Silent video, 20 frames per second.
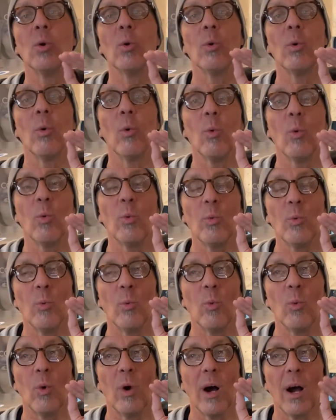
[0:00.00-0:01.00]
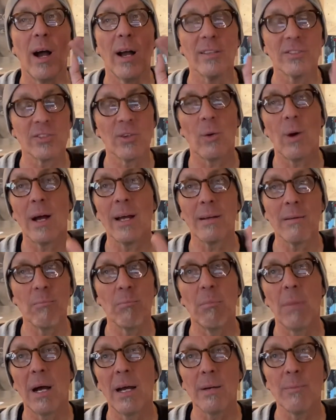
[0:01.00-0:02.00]

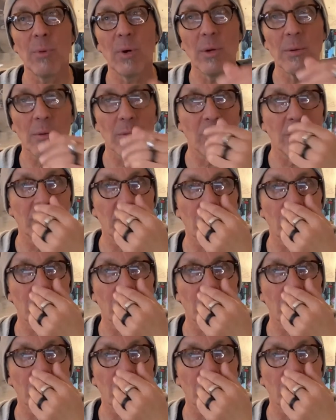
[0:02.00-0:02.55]
my appointment was from